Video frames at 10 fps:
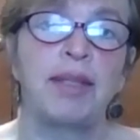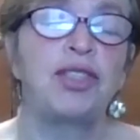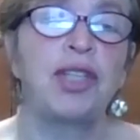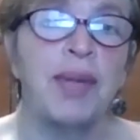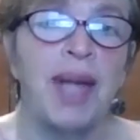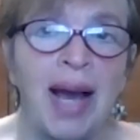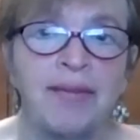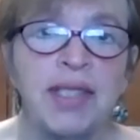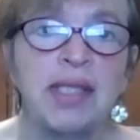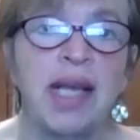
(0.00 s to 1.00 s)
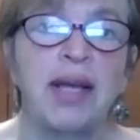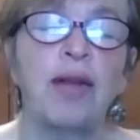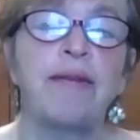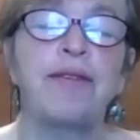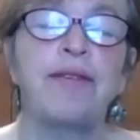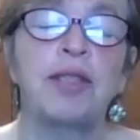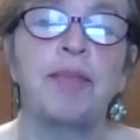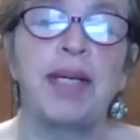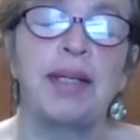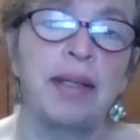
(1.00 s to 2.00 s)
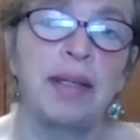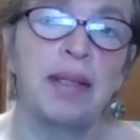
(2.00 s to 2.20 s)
but you don't have to say it on the first bid.